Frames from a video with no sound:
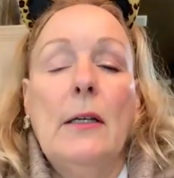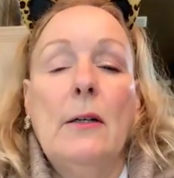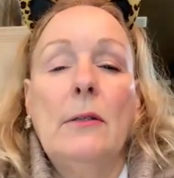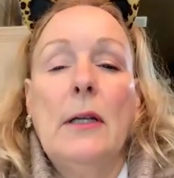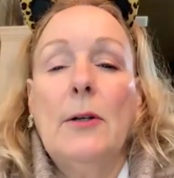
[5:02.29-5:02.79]
You
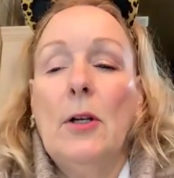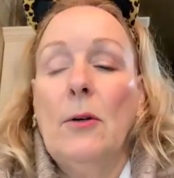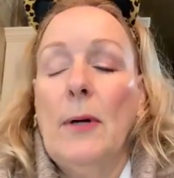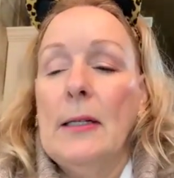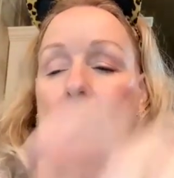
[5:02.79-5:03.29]

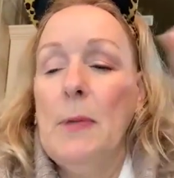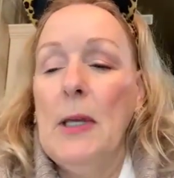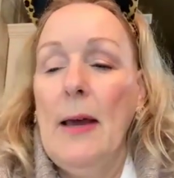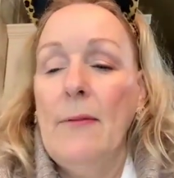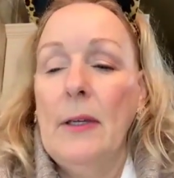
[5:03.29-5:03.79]
don't want it to
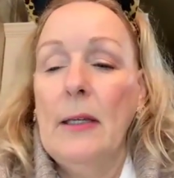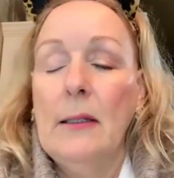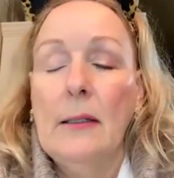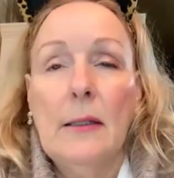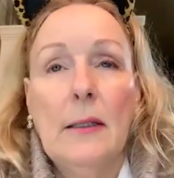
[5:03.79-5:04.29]
be heavy.
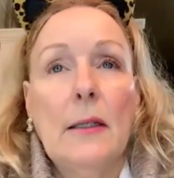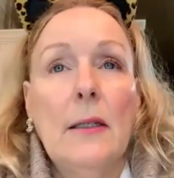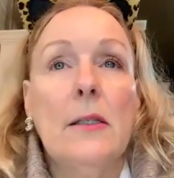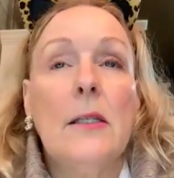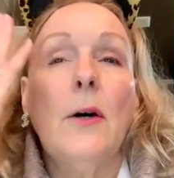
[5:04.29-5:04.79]

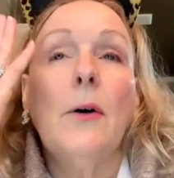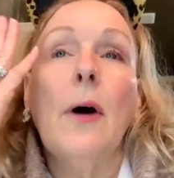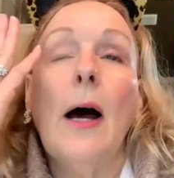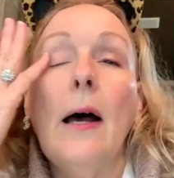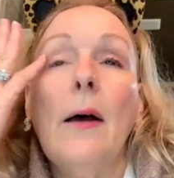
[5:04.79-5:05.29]

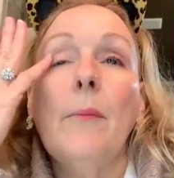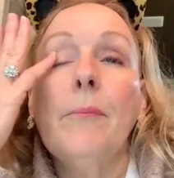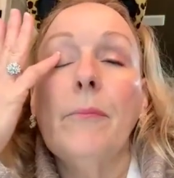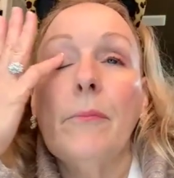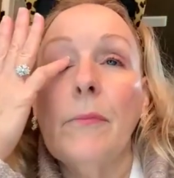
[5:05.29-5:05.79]
So,
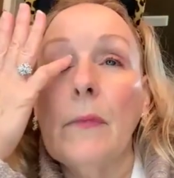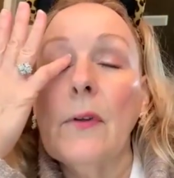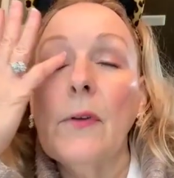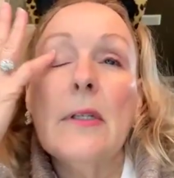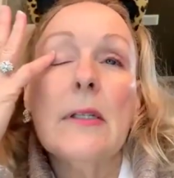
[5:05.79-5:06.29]

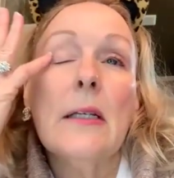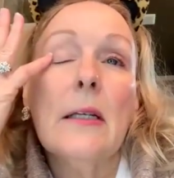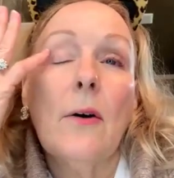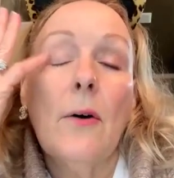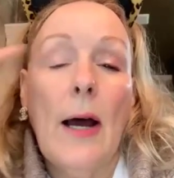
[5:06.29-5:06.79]
so this
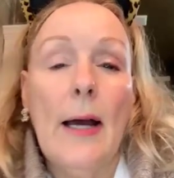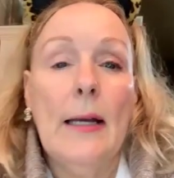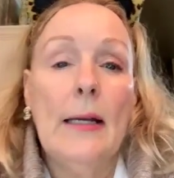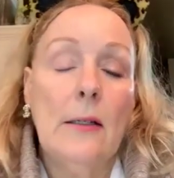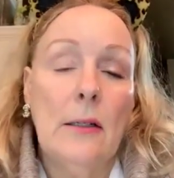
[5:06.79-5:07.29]
can go
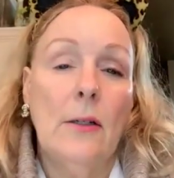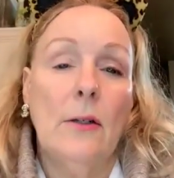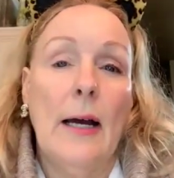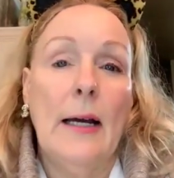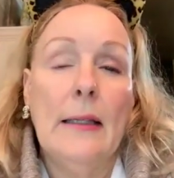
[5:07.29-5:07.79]
on
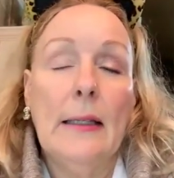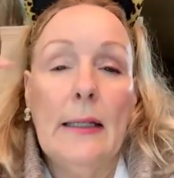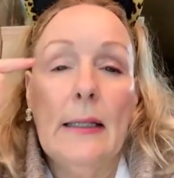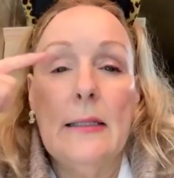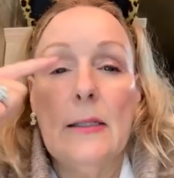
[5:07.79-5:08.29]
your
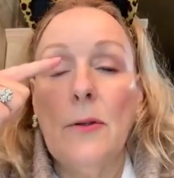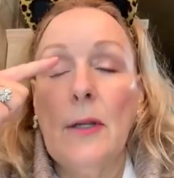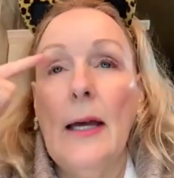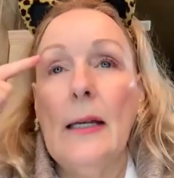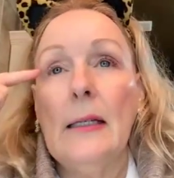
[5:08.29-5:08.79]
eyelid so
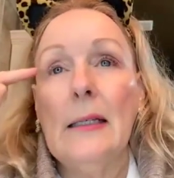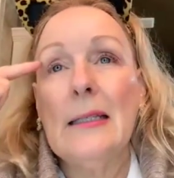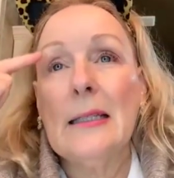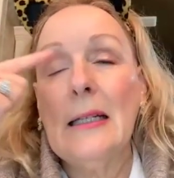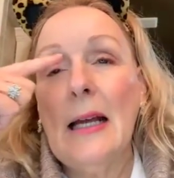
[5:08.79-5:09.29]
that
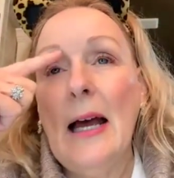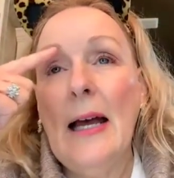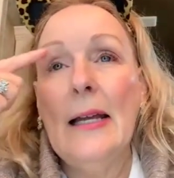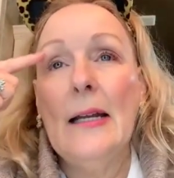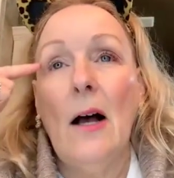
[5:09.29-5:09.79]
it's going to
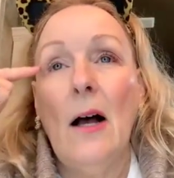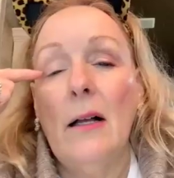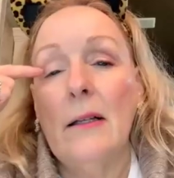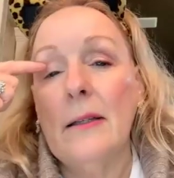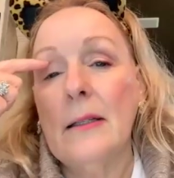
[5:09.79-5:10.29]
hide
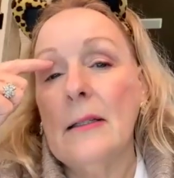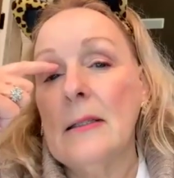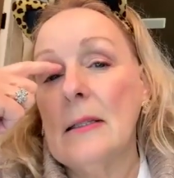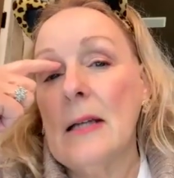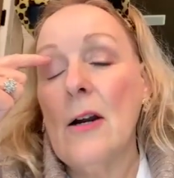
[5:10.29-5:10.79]
all the
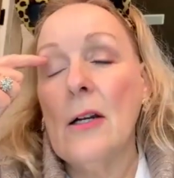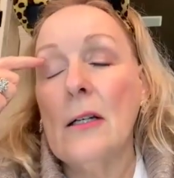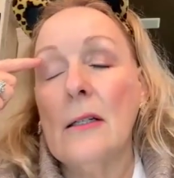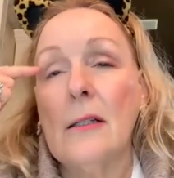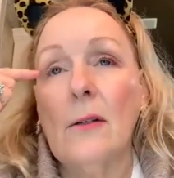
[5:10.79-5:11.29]
dark,
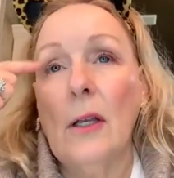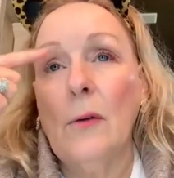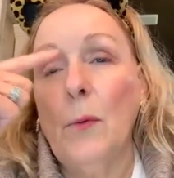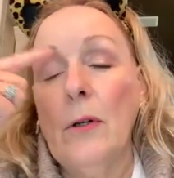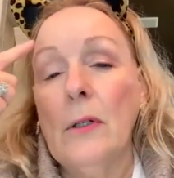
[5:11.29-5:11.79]

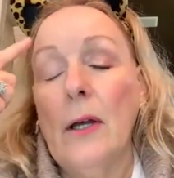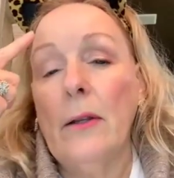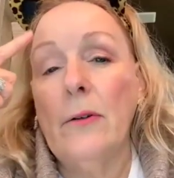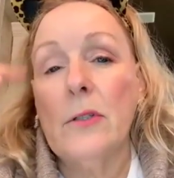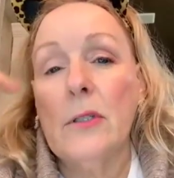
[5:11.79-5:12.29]
weird
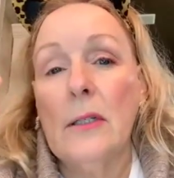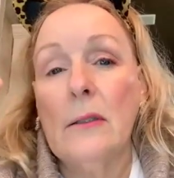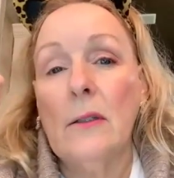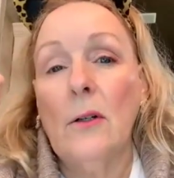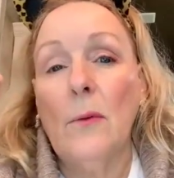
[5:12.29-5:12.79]
colors that
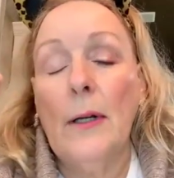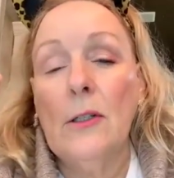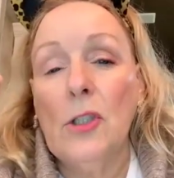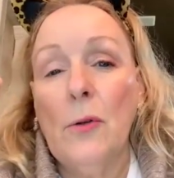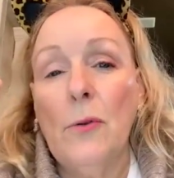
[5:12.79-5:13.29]
you don't want
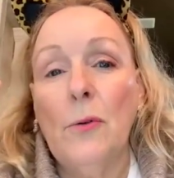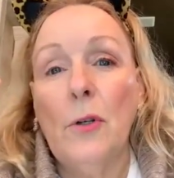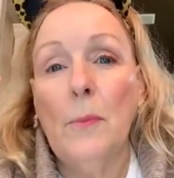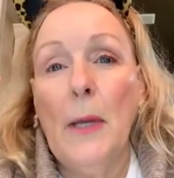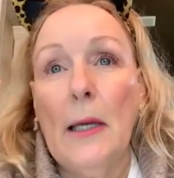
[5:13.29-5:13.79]
to show through
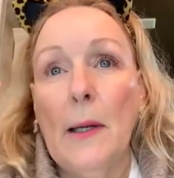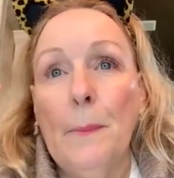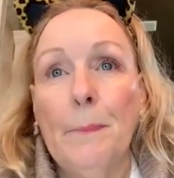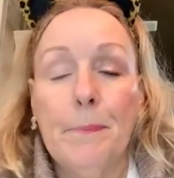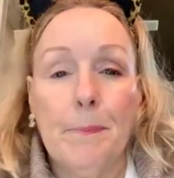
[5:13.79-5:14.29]
your makeup.